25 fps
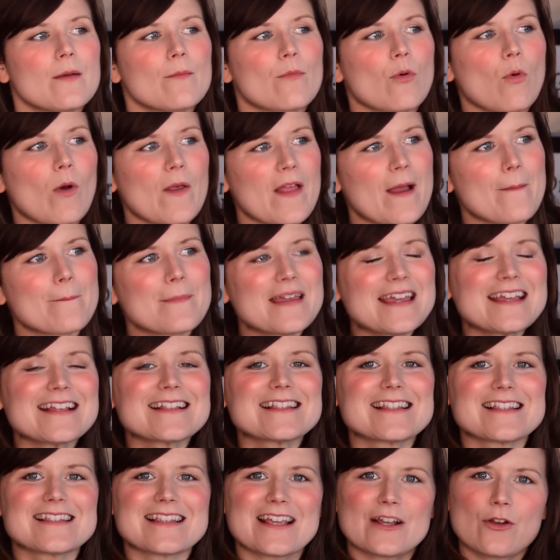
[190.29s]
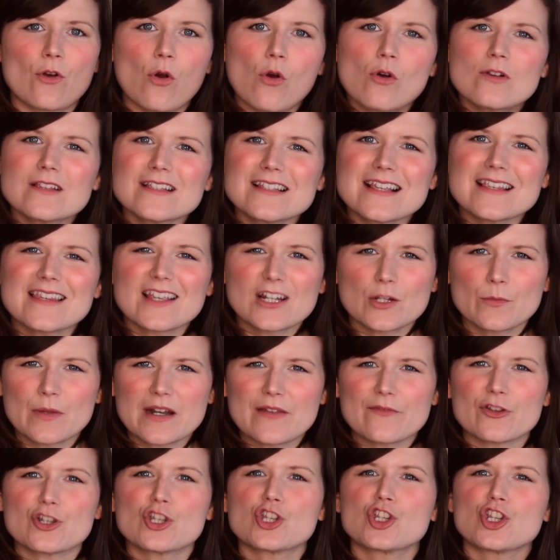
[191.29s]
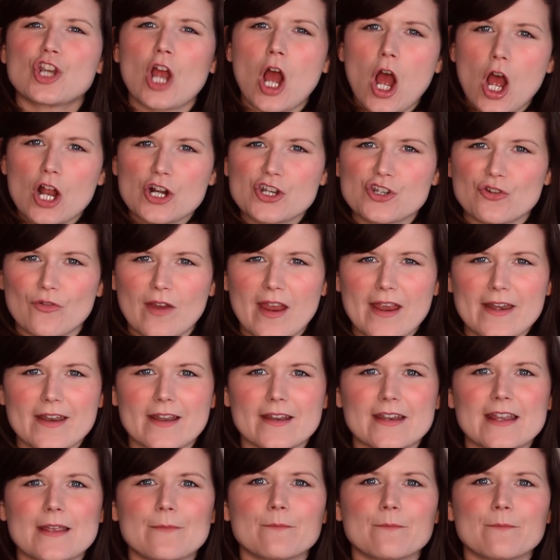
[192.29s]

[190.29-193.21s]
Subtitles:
But what that means is it causes a little bit of a charge gradient.